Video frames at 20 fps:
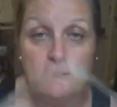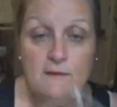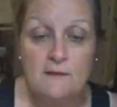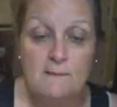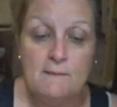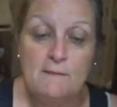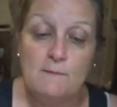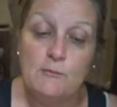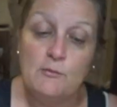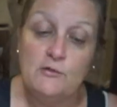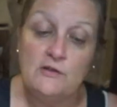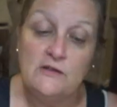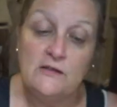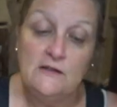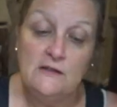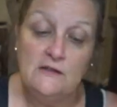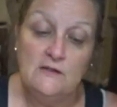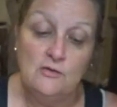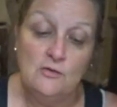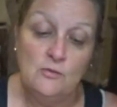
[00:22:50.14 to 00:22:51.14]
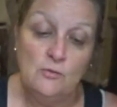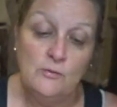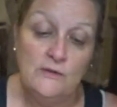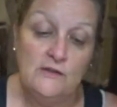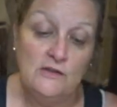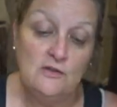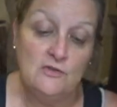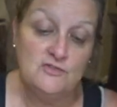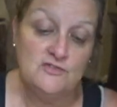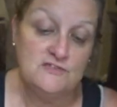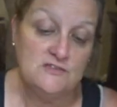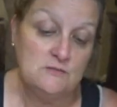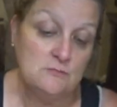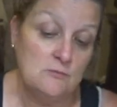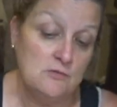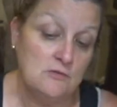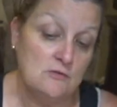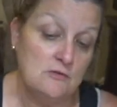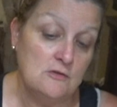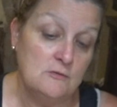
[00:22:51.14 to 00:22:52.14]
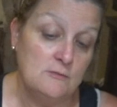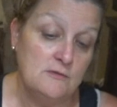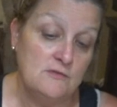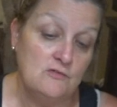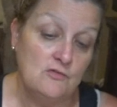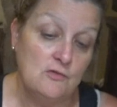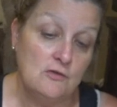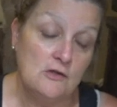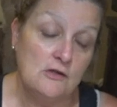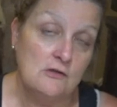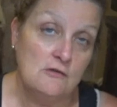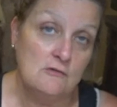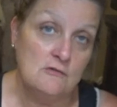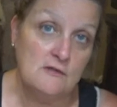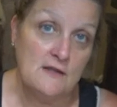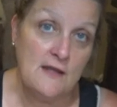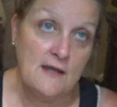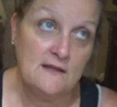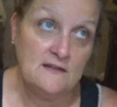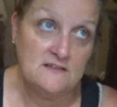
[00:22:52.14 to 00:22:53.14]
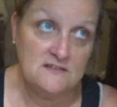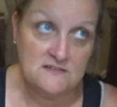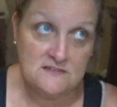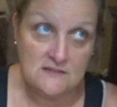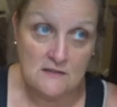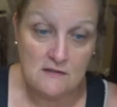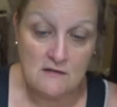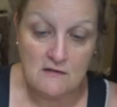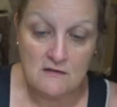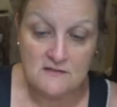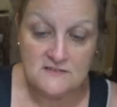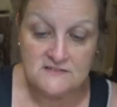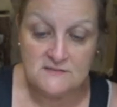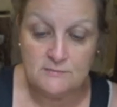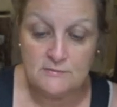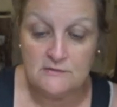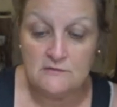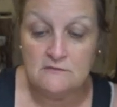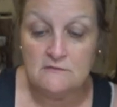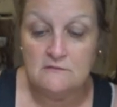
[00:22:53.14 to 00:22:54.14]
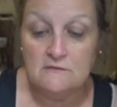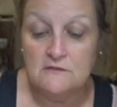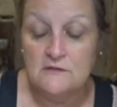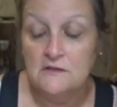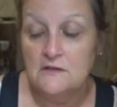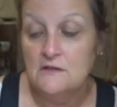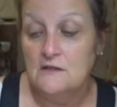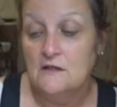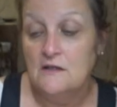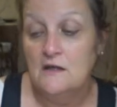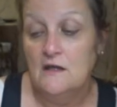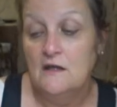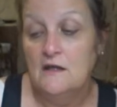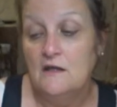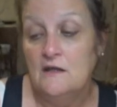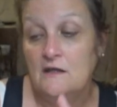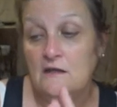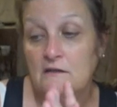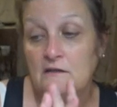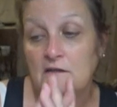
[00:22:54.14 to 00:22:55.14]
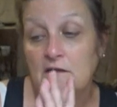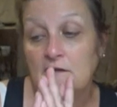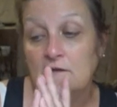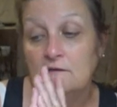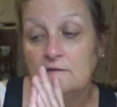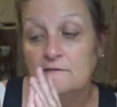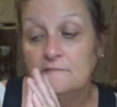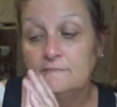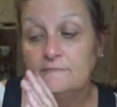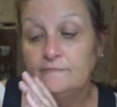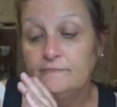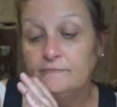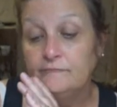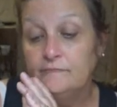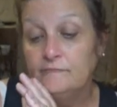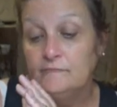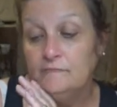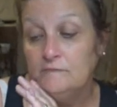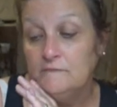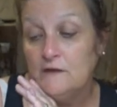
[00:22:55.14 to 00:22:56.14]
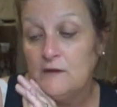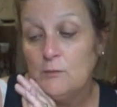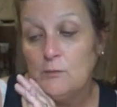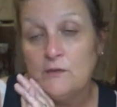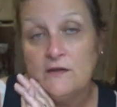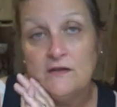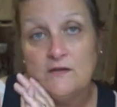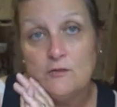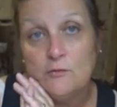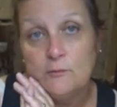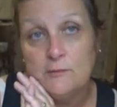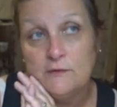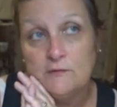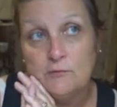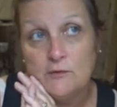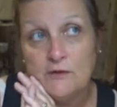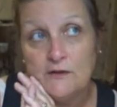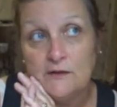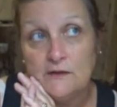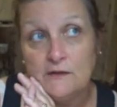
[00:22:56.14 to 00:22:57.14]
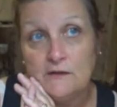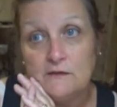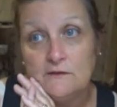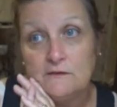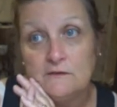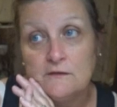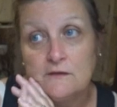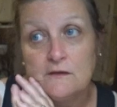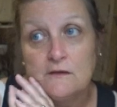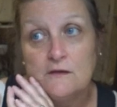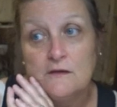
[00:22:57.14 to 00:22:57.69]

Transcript: to maybe put it in her window tomorrow before I go back to the hospital. And um, that way it'll be ready.